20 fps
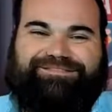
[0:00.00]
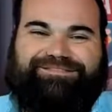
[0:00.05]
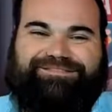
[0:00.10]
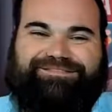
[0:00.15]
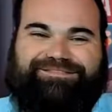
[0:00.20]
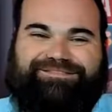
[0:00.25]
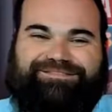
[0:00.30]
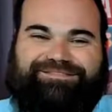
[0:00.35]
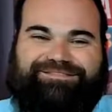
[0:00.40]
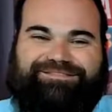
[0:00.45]

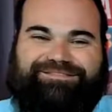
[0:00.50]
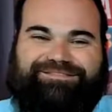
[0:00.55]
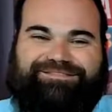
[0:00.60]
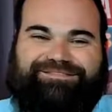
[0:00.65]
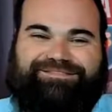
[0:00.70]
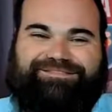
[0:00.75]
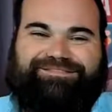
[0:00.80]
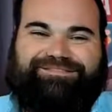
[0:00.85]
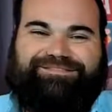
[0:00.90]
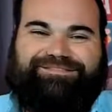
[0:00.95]

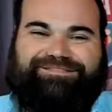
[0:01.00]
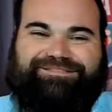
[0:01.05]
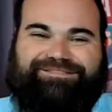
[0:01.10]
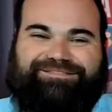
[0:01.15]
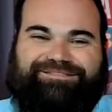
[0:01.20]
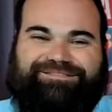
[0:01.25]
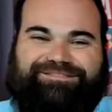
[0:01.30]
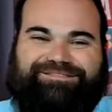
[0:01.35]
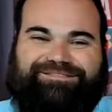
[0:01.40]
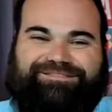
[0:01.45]

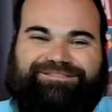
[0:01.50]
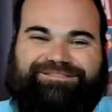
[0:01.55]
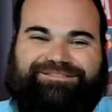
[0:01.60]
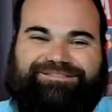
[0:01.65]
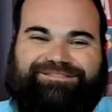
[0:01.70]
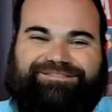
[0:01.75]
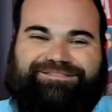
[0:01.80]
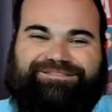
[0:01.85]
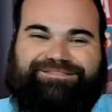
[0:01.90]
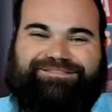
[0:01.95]

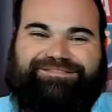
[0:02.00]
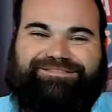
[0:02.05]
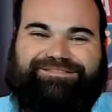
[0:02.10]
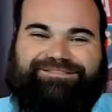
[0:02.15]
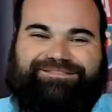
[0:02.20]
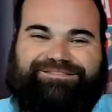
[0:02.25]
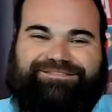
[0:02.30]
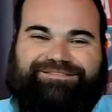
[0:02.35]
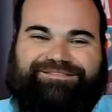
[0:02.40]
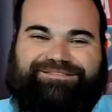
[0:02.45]

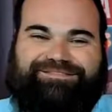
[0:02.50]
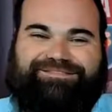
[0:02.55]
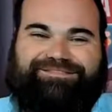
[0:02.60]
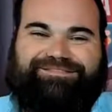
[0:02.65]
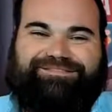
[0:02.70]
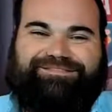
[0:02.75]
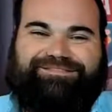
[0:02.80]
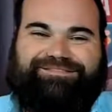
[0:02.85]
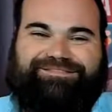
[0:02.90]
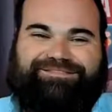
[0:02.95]

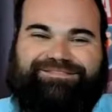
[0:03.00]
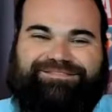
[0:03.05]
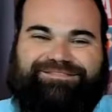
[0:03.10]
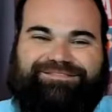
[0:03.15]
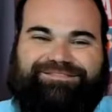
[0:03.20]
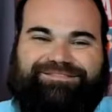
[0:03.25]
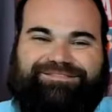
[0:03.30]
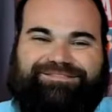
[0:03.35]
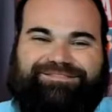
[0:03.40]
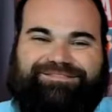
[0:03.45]

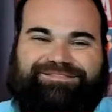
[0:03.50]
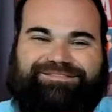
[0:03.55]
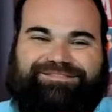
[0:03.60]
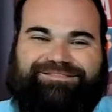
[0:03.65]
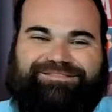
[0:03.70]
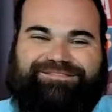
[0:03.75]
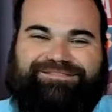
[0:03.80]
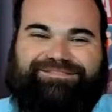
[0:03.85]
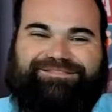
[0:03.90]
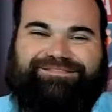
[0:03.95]

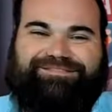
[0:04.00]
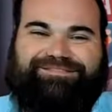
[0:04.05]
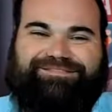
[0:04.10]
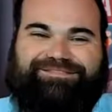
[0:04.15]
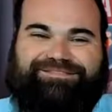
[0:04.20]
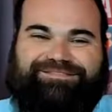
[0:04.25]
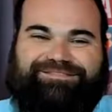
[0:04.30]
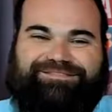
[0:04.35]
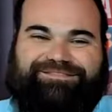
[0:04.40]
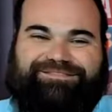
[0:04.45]

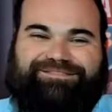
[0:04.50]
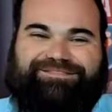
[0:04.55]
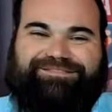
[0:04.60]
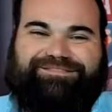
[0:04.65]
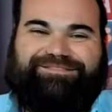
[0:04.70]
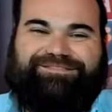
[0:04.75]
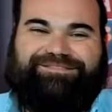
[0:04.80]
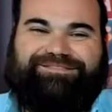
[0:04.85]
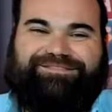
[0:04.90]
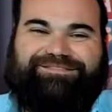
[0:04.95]

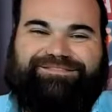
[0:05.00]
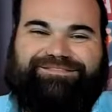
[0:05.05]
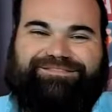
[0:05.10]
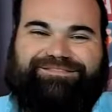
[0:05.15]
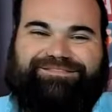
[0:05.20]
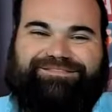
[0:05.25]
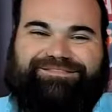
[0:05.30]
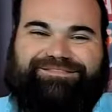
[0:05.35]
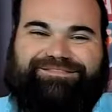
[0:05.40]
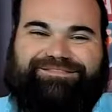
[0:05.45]

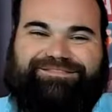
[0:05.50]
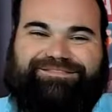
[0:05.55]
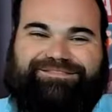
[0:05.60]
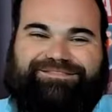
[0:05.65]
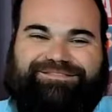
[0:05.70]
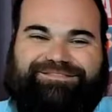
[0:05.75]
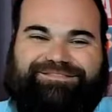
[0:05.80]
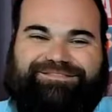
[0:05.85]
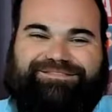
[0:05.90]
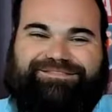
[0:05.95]

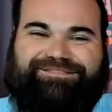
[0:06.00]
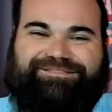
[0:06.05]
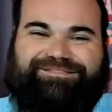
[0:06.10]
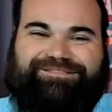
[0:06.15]
No words are spoken by the person on screen.